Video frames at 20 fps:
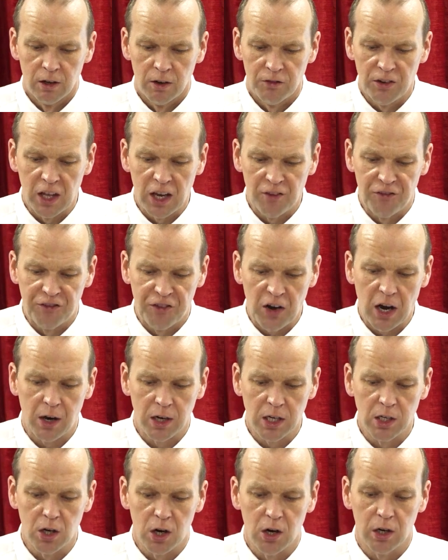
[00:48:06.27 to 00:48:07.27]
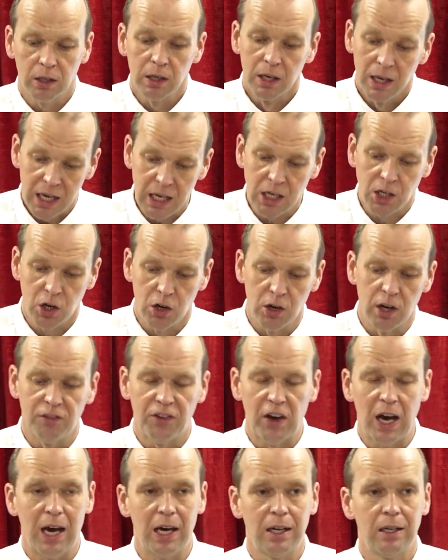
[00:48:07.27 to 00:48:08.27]
for that fiery dart. He could have
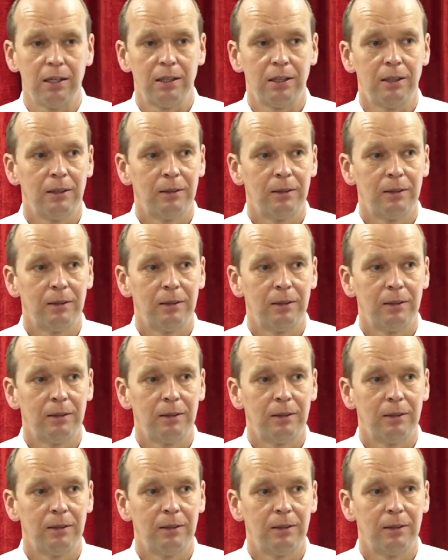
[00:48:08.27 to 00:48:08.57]
had,